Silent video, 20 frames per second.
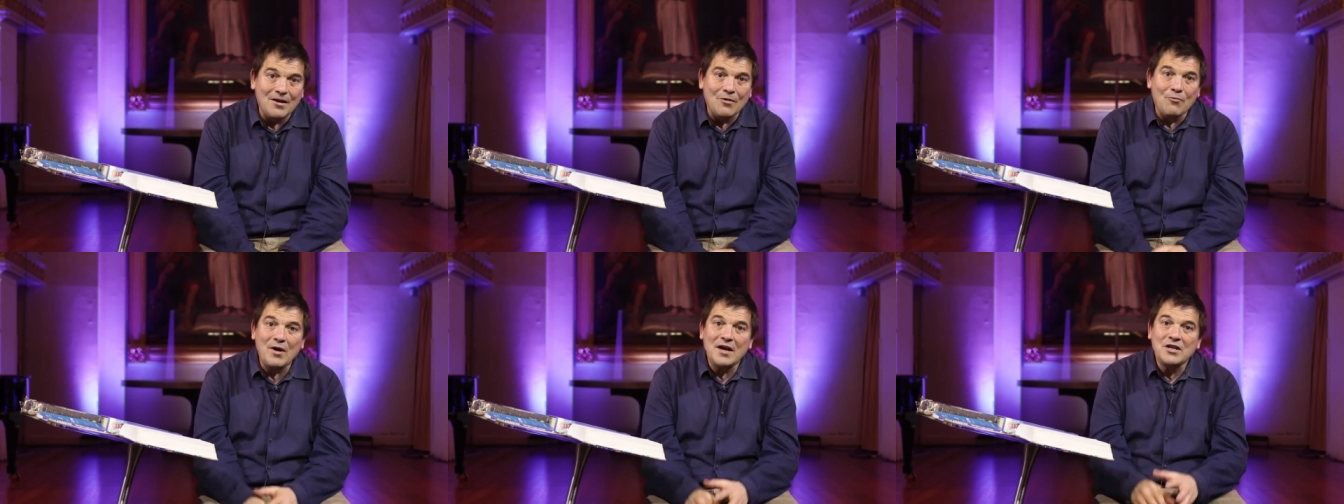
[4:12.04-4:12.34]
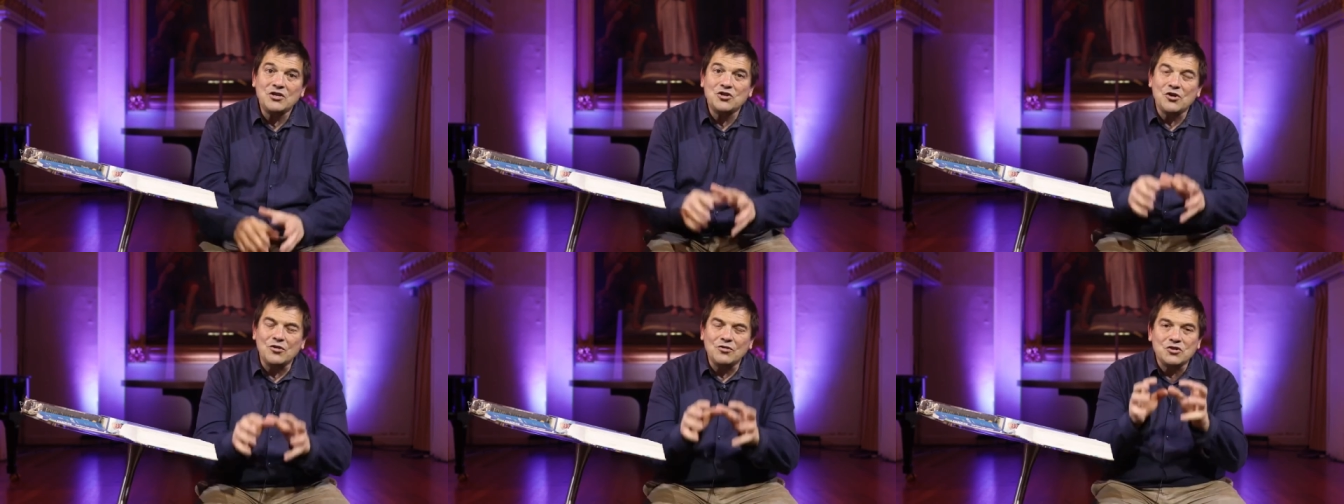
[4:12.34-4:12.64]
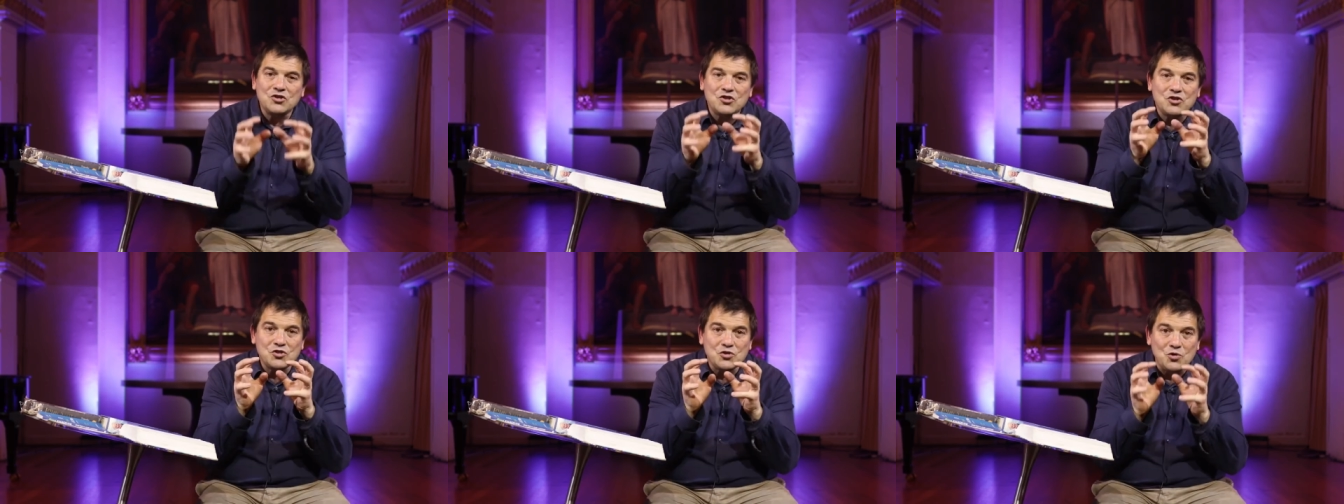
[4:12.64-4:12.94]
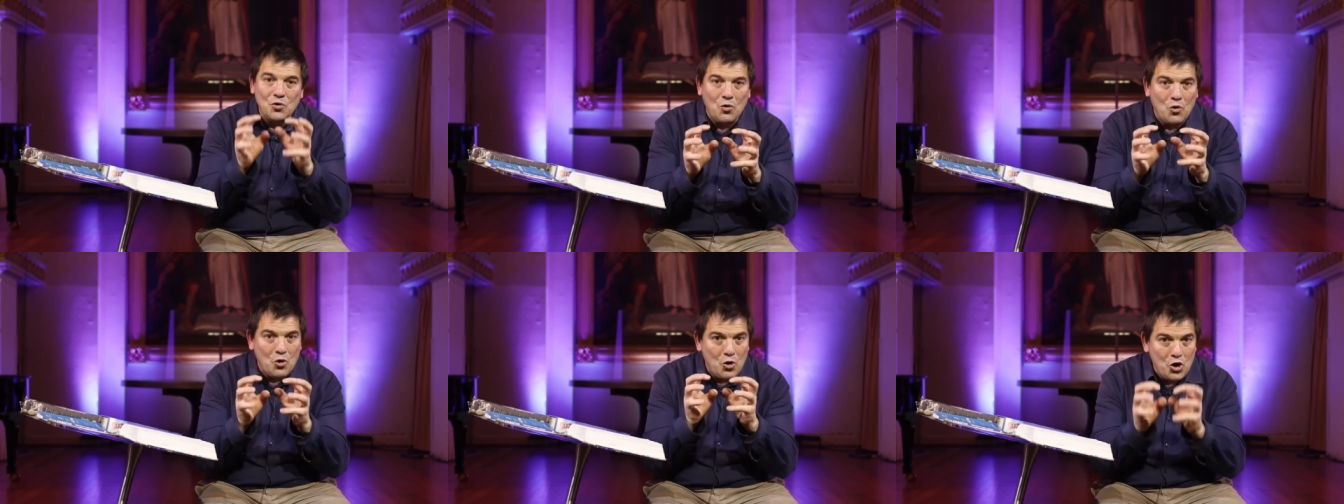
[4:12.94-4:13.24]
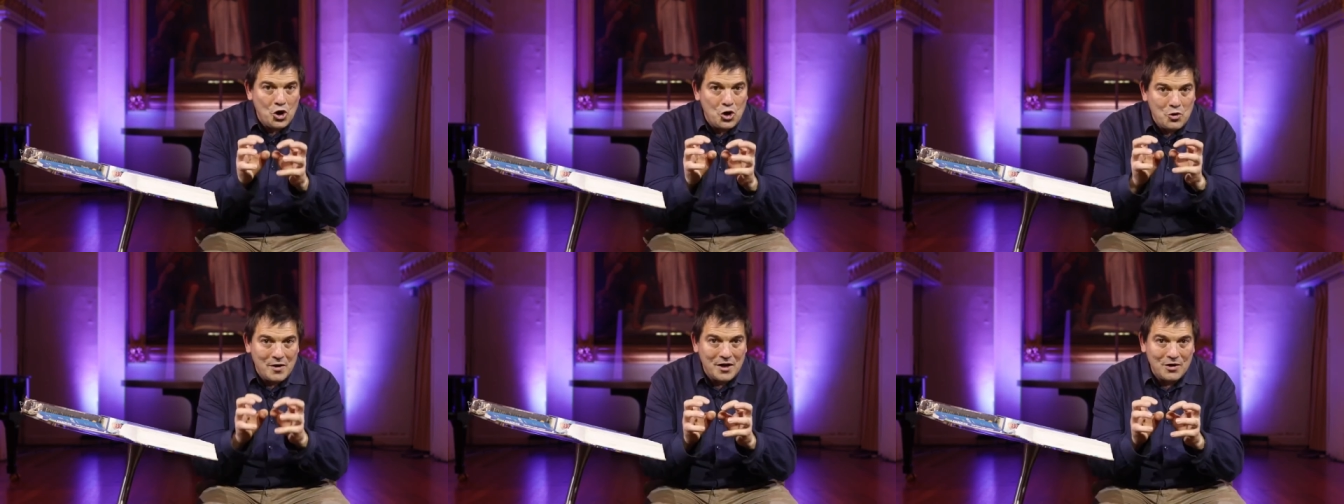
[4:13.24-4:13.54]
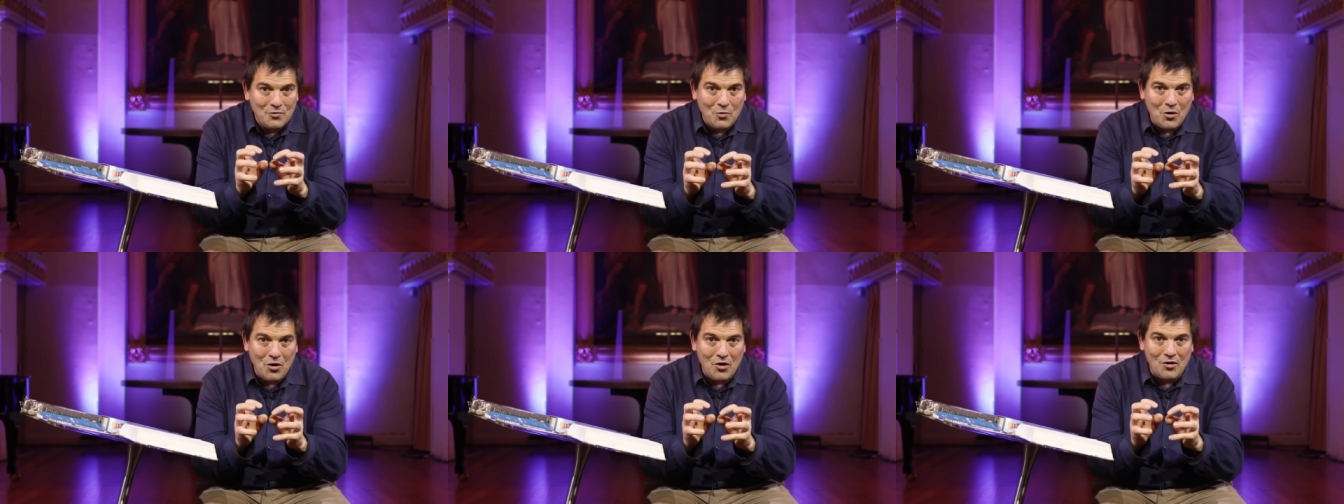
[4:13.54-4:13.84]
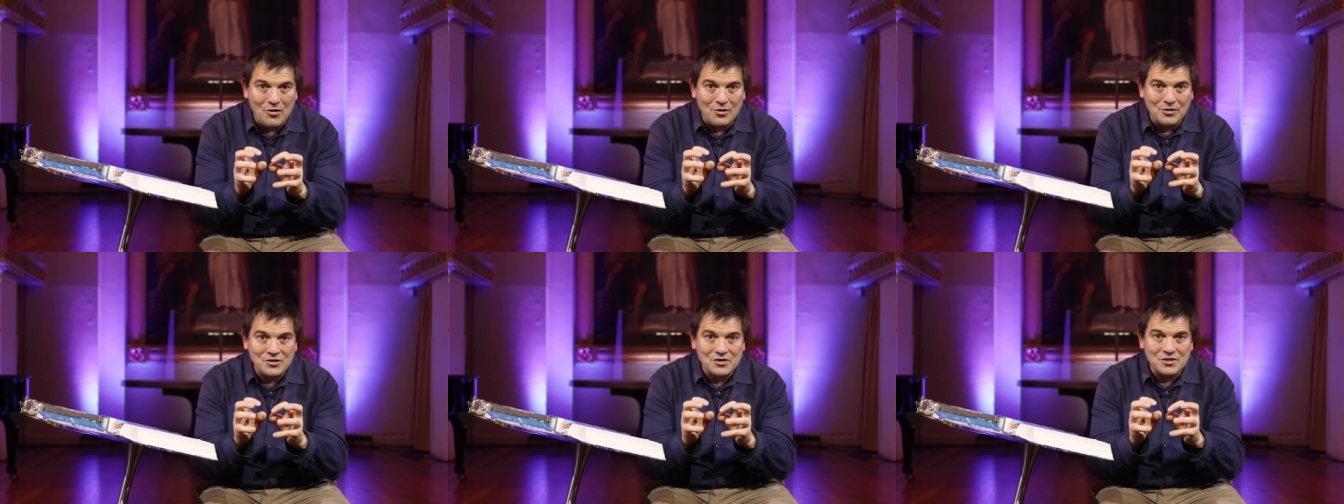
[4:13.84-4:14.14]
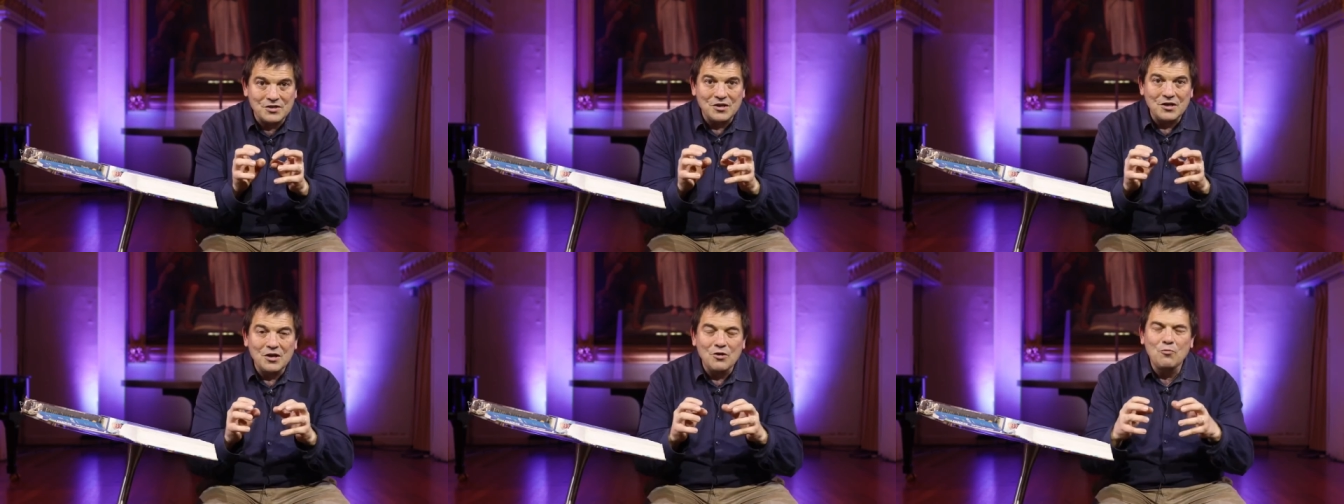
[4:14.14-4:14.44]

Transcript: When John saw who it was,